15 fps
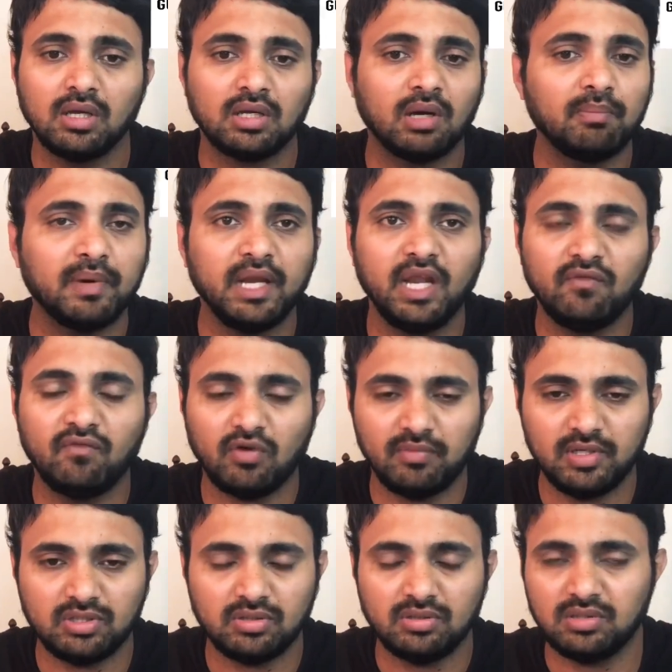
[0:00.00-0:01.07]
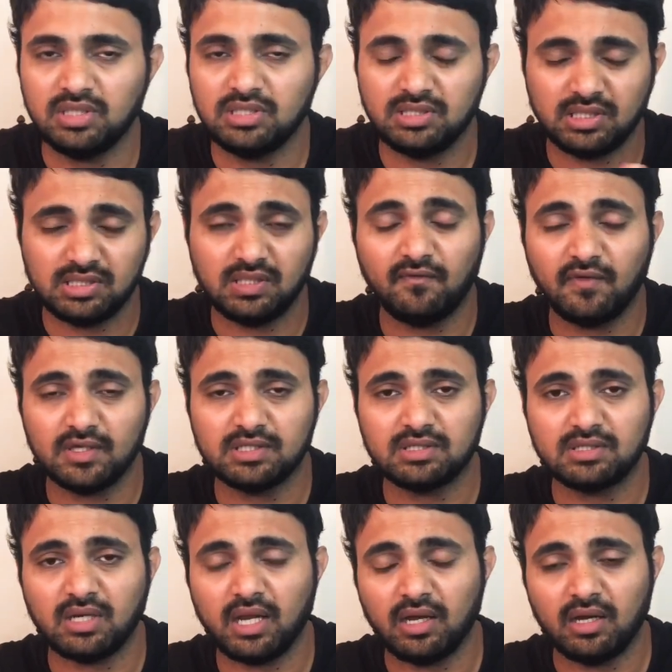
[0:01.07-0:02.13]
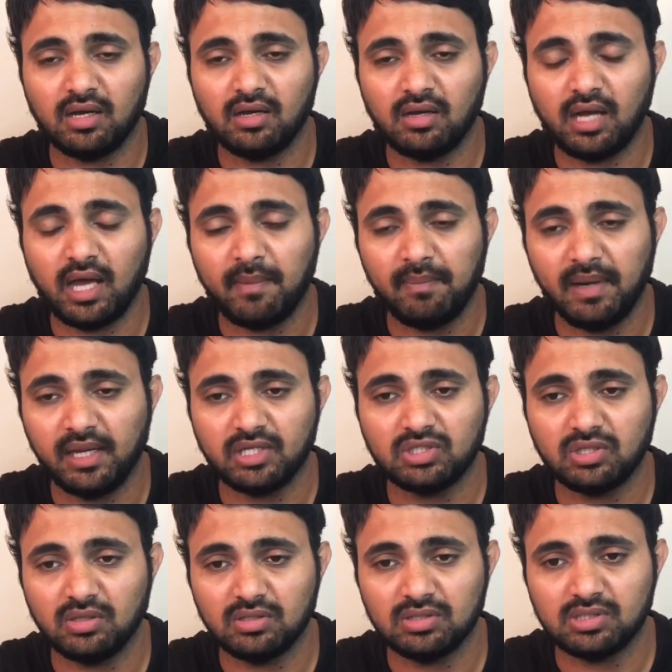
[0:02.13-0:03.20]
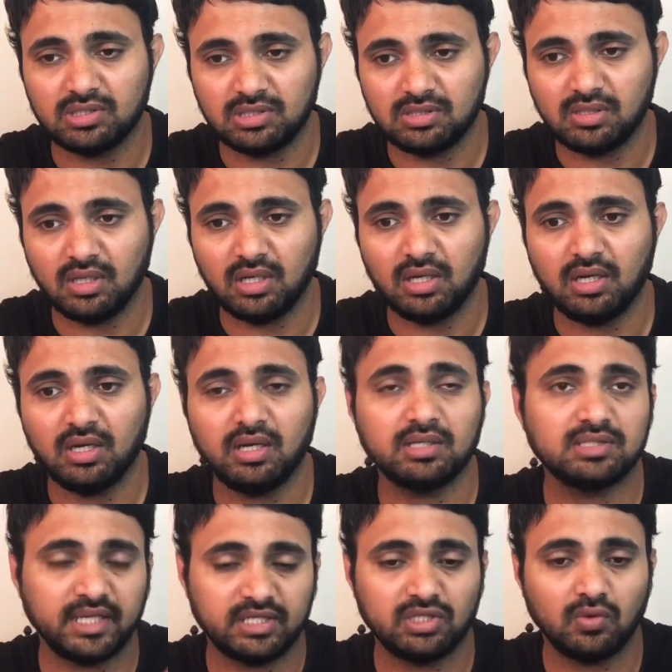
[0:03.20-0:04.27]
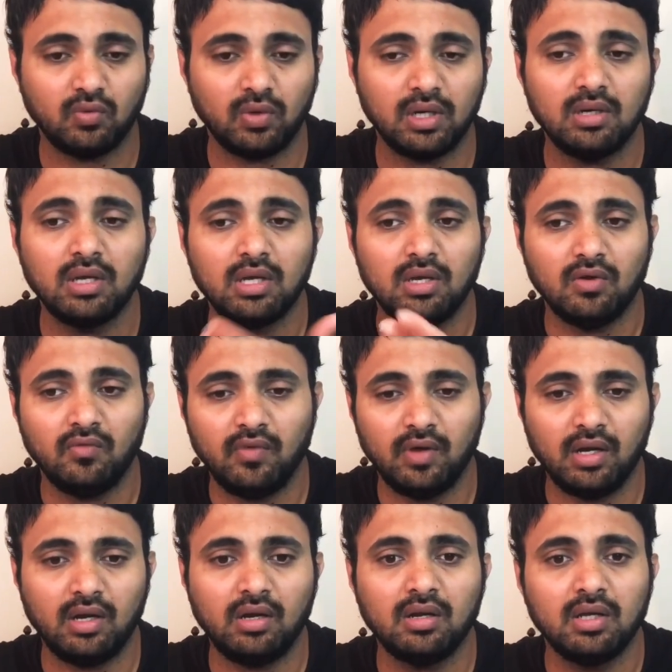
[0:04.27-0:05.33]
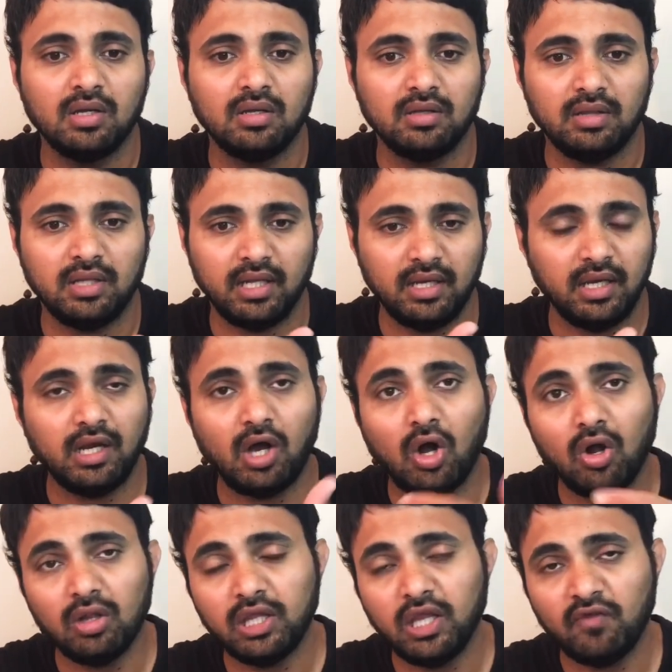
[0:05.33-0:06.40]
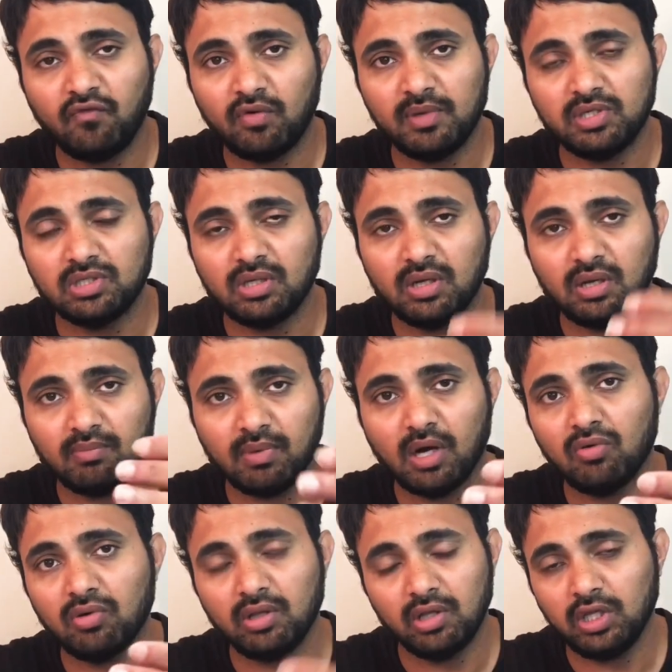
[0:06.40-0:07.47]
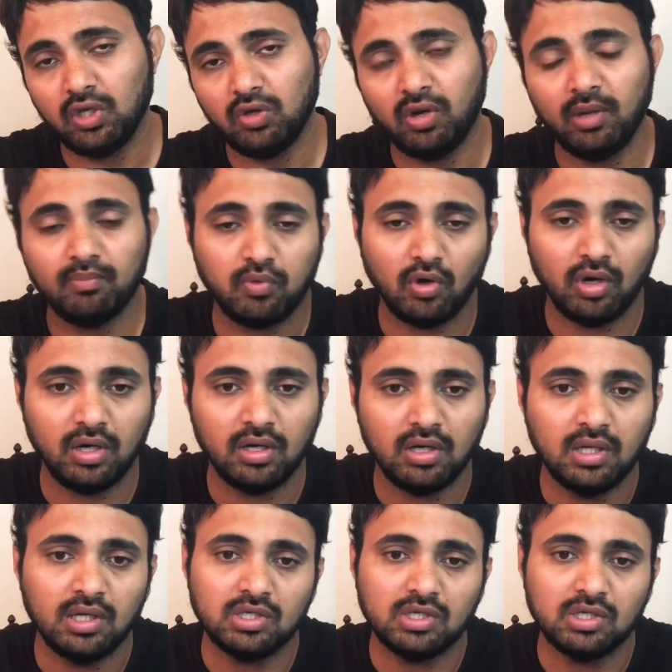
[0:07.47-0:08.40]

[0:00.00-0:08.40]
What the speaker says: Company information. This is the first applications section 1, where they need all the information about your employer.